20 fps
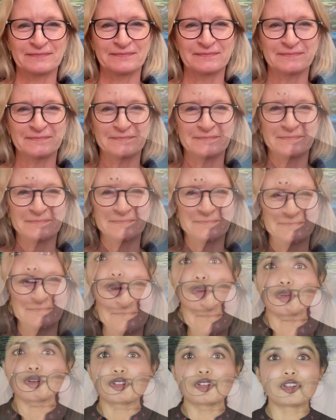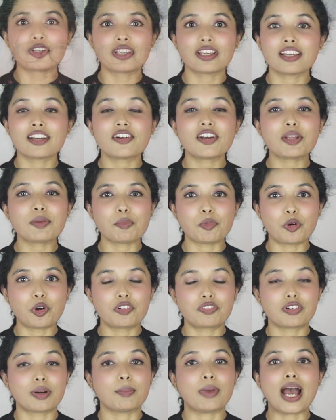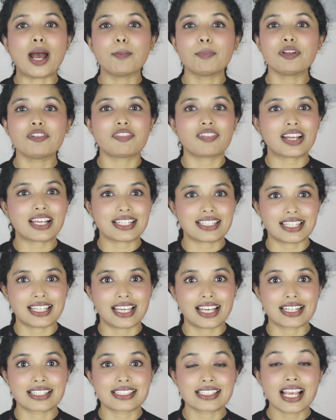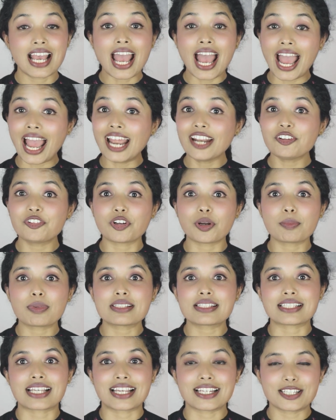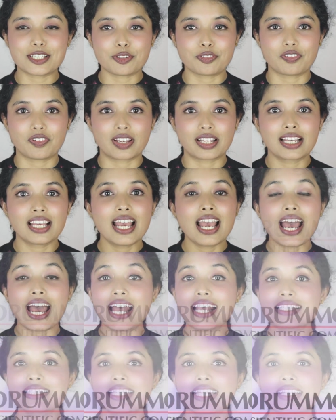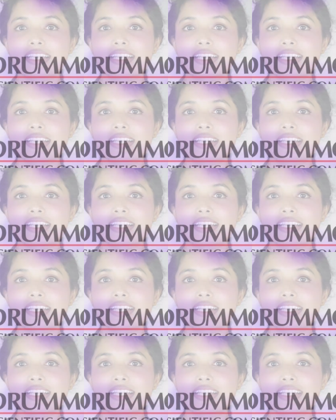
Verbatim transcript: We look forward to hearing more from AmplifiDx and Drummond Scientific as they